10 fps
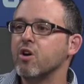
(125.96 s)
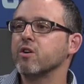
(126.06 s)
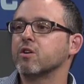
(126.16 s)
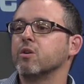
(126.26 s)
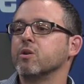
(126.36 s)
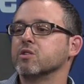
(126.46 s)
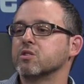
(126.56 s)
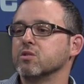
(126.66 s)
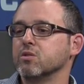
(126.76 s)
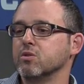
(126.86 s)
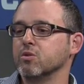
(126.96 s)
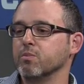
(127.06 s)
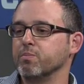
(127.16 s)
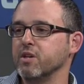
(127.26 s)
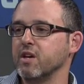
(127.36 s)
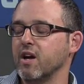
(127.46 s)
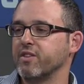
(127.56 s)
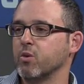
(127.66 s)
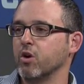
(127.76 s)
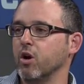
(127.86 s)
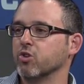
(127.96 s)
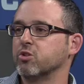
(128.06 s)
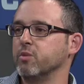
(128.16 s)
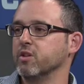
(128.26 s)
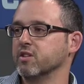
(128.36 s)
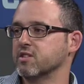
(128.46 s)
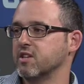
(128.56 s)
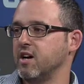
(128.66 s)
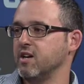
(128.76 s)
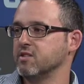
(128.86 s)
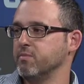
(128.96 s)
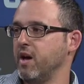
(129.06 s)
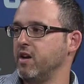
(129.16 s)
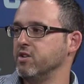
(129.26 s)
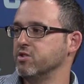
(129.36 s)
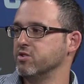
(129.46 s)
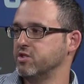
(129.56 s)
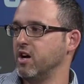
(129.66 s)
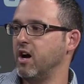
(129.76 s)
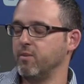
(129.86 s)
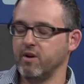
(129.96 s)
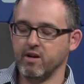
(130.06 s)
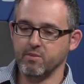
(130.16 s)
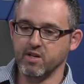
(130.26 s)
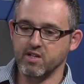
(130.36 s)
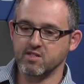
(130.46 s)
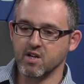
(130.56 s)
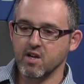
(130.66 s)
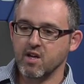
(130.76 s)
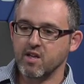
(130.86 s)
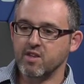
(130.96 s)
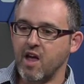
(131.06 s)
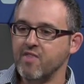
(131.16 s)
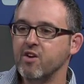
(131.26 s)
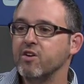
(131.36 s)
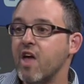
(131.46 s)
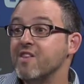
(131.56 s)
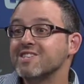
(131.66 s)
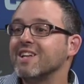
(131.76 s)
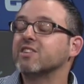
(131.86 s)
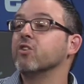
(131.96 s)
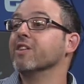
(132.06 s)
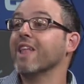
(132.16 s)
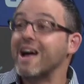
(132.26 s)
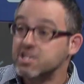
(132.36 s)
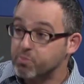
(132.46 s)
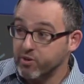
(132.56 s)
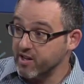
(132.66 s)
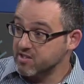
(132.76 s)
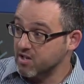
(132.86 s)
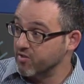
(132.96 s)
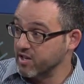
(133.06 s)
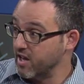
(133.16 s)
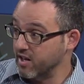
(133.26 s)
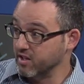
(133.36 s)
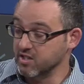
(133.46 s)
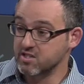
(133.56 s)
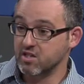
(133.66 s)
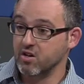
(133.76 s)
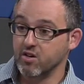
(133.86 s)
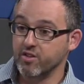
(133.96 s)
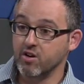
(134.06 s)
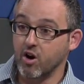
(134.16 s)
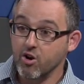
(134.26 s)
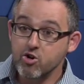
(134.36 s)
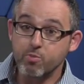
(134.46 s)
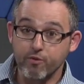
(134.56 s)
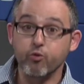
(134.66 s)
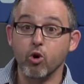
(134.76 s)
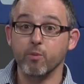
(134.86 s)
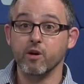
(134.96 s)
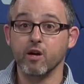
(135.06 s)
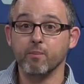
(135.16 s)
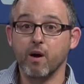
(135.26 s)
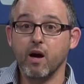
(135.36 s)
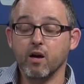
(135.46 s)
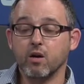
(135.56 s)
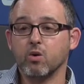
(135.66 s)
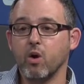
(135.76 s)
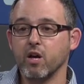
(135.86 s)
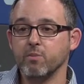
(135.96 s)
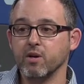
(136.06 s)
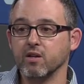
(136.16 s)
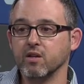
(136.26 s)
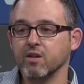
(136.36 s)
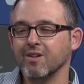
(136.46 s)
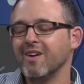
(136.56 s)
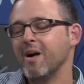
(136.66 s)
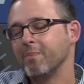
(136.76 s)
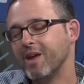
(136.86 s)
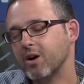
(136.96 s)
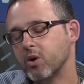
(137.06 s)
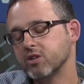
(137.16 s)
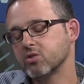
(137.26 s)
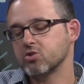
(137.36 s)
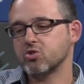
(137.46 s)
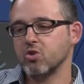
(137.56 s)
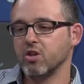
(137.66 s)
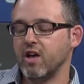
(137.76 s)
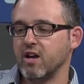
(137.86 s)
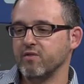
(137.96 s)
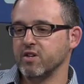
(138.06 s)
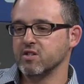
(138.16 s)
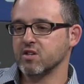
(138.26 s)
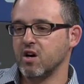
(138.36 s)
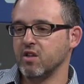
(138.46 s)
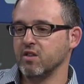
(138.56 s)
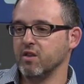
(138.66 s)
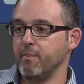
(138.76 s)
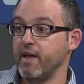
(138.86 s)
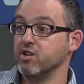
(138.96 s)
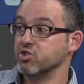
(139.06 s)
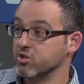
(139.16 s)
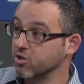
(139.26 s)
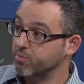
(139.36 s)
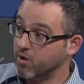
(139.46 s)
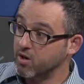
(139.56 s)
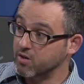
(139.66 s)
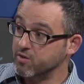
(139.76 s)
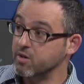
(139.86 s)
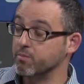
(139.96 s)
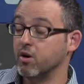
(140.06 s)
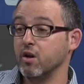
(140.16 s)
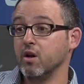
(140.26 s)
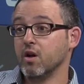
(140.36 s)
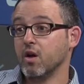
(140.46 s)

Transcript: aren't going to be, I think, what ultimately decides a manager's job, right? I mean, it's they're, and they're and it's not like they're in last place of the NL East. Sure. They're they're underperforming by quite a big deal. I'm not quite so sure a lot of it is on the managerial part of it, but